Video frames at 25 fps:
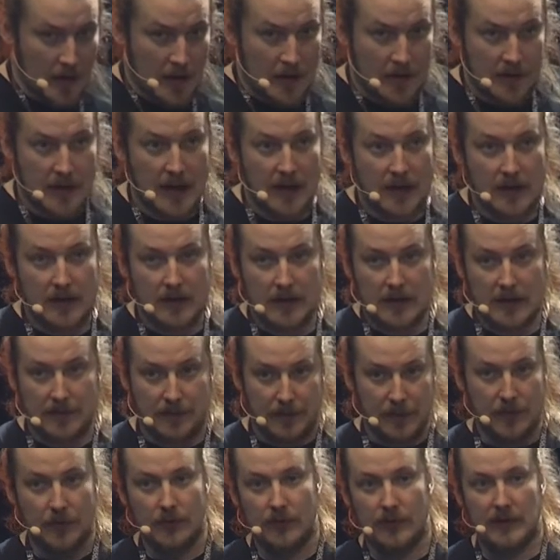Then if
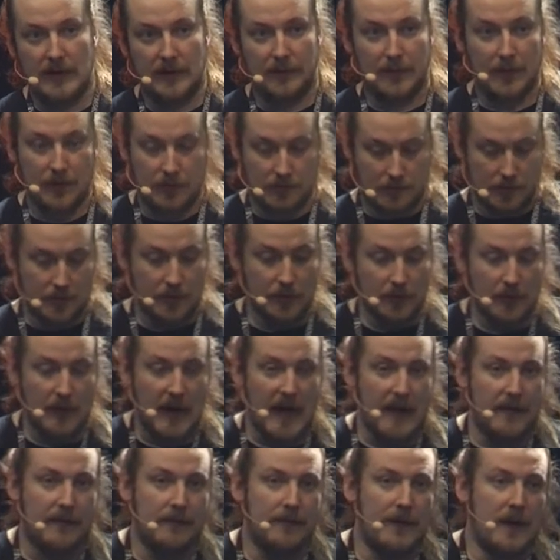you do
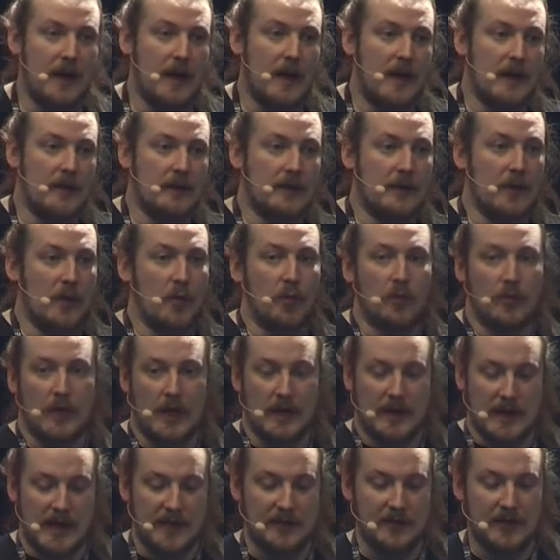have
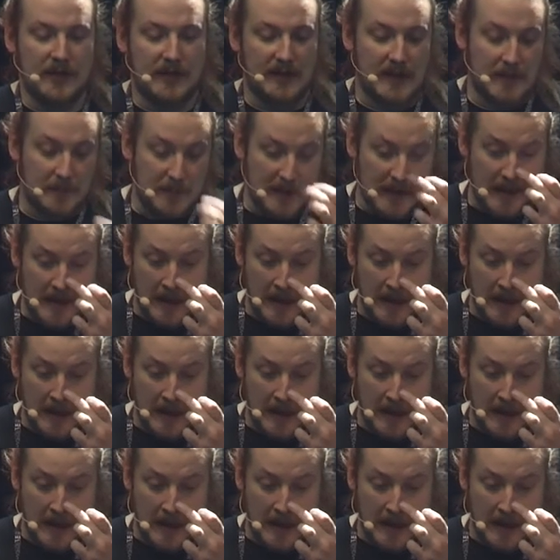HTTP